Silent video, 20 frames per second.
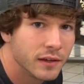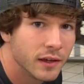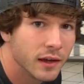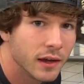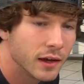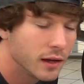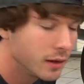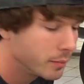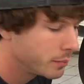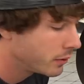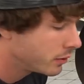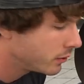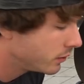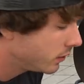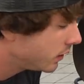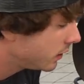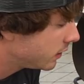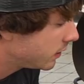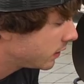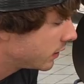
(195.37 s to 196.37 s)
Um,
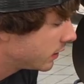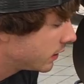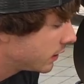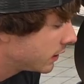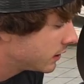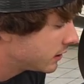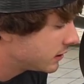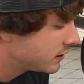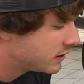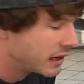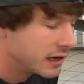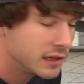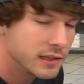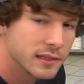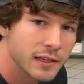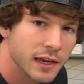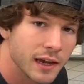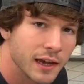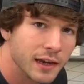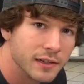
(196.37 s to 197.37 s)
only
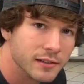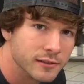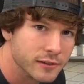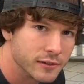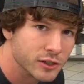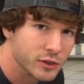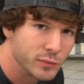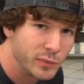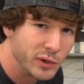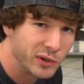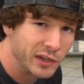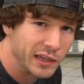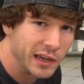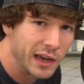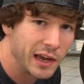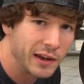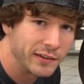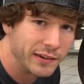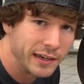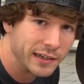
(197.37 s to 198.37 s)
downside is it's smoking
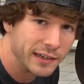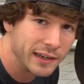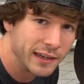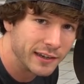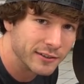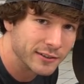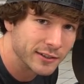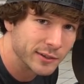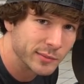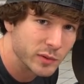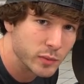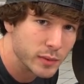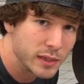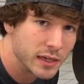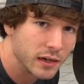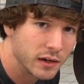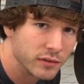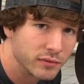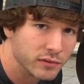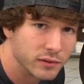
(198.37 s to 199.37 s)
hot right now, so I'm gonna be
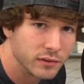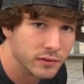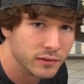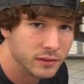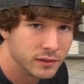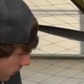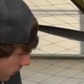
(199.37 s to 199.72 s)
careful.